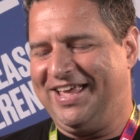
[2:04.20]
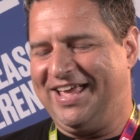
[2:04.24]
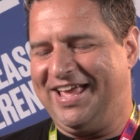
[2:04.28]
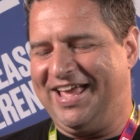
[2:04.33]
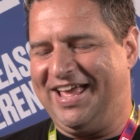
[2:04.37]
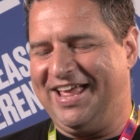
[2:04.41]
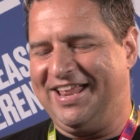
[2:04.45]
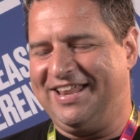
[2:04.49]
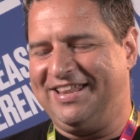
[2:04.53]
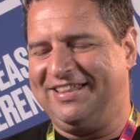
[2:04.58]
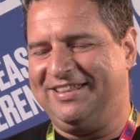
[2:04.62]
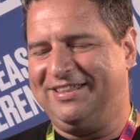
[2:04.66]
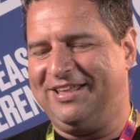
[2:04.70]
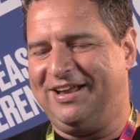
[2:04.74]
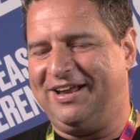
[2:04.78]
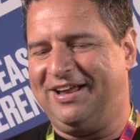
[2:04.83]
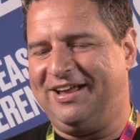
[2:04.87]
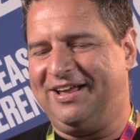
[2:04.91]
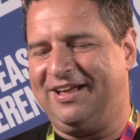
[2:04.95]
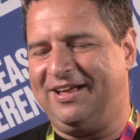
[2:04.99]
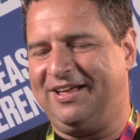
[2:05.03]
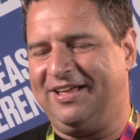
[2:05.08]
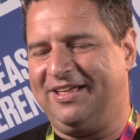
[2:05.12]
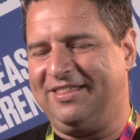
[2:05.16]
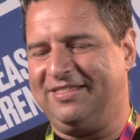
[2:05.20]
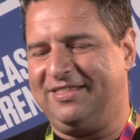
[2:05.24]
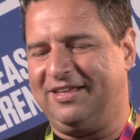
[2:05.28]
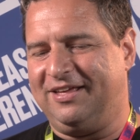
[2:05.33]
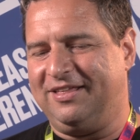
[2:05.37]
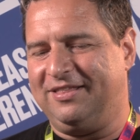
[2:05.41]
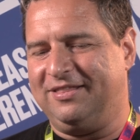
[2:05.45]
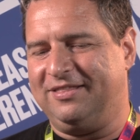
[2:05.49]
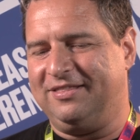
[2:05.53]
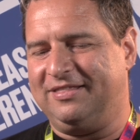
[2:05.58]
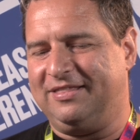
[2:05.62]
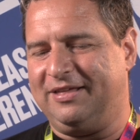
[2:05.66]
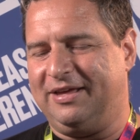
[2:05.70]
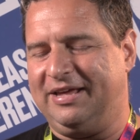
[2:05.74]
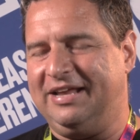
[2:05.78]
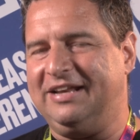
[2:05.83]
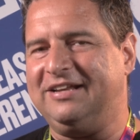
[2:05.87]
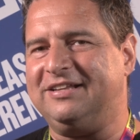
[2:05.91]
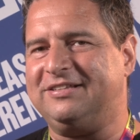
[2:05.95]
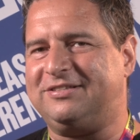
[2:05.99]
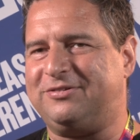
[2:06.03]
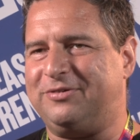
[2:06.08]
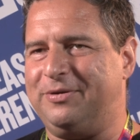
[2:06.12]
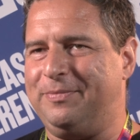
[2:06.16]
And the
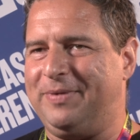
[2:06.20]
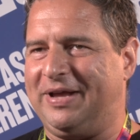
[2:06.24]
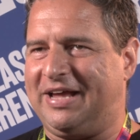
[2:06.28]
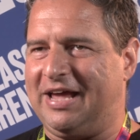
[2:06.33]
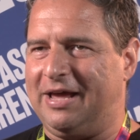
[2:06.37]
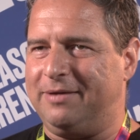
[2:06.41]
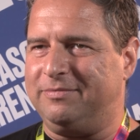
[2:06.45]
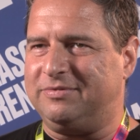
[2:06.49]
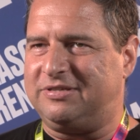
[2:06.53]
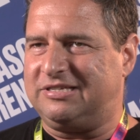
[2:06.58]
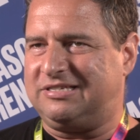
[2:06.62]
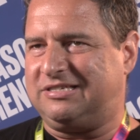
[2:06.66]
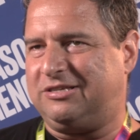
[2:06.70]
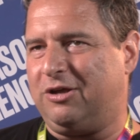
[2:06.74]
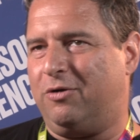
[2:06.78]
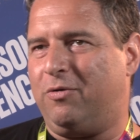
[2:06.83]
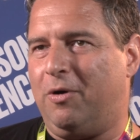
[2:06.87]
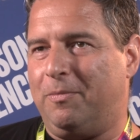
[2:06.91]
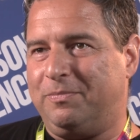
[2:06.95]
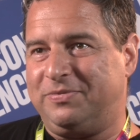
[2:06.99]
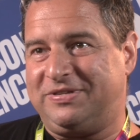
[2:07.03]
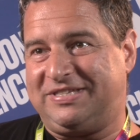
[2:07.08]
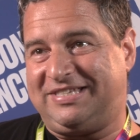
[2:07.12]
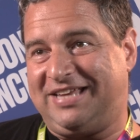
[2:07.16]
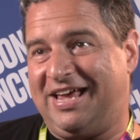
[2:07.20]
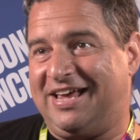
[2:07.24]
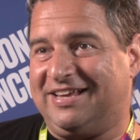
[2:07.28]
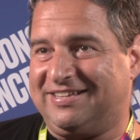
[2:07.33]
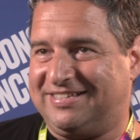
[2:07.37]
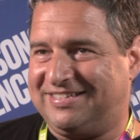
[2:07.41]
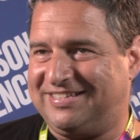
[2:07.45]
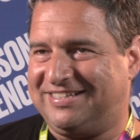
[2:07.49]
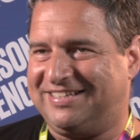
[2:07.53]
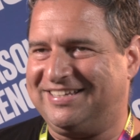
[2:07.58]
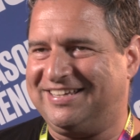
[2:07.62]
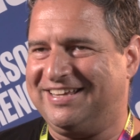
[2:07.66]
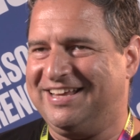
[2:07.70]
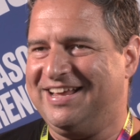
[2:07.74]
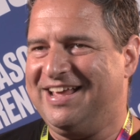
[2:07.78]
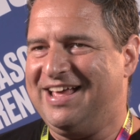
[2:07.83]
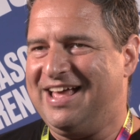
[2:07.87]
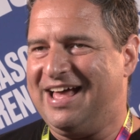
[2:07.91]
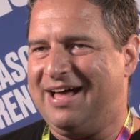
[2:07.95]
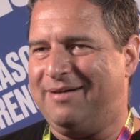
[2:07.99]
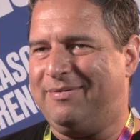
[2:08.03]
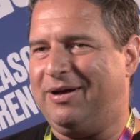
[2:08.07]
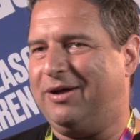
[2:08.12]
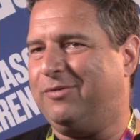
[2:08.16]
industry became so obsessed
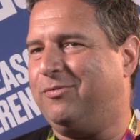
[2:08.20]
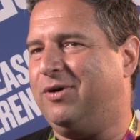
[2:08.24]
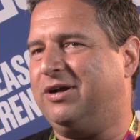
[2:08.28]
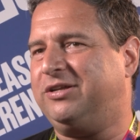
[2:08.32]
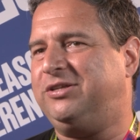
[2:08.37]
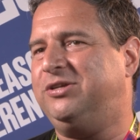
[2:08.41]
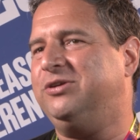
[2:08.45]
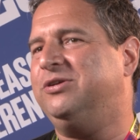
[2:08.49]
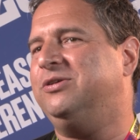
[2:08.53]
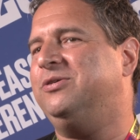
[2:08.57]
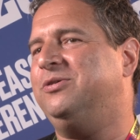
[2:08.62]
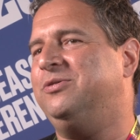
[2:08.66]
about what